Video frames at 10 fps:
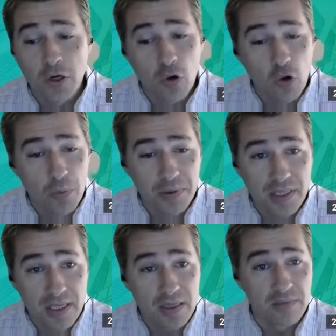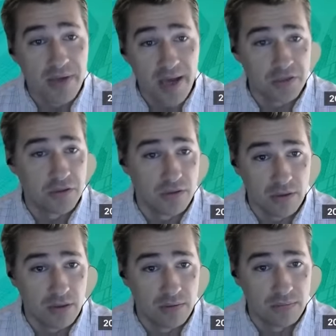corporate income tax
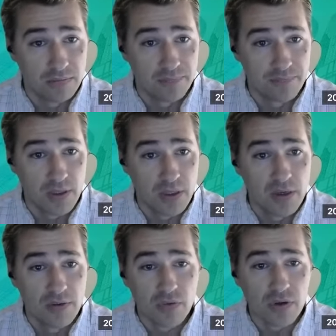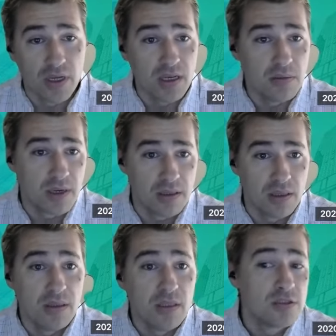return for anybody
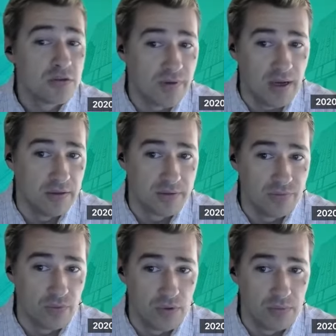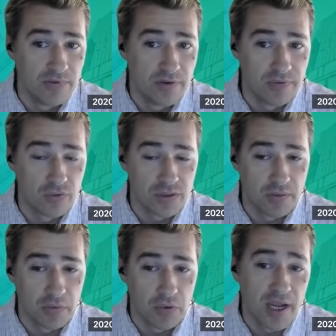that needs to file this Form
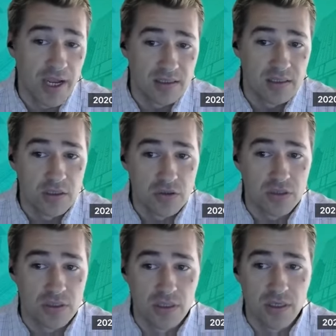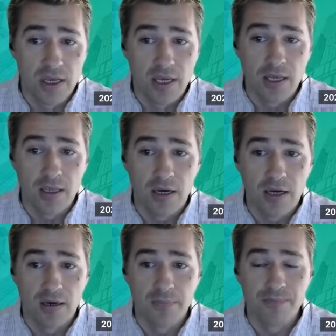5470 or has an interest in a
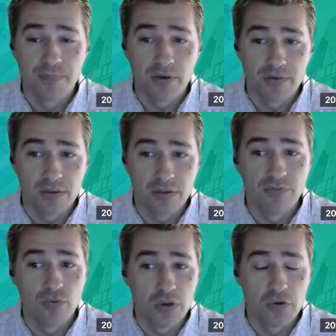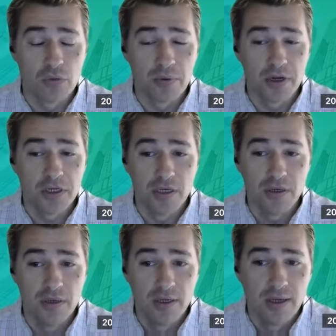certain foreign
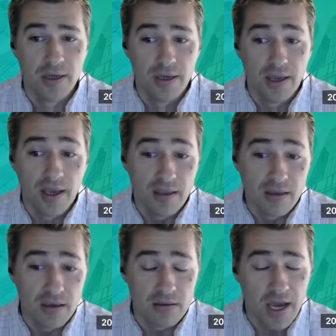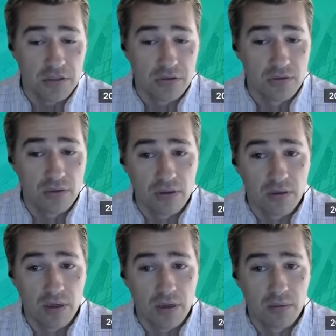corporation, and they attach it to
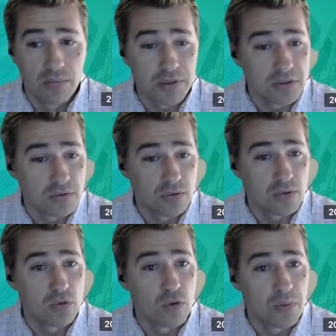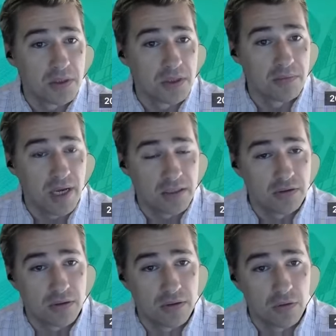their personal or corporate income tax
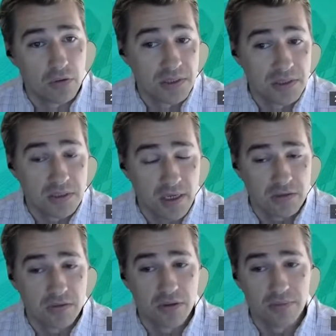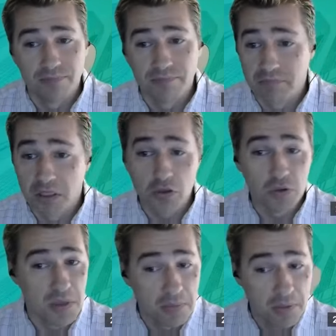return or business tax return.
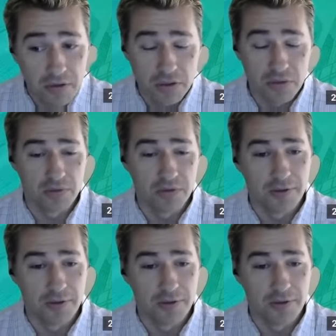Could be a partnership.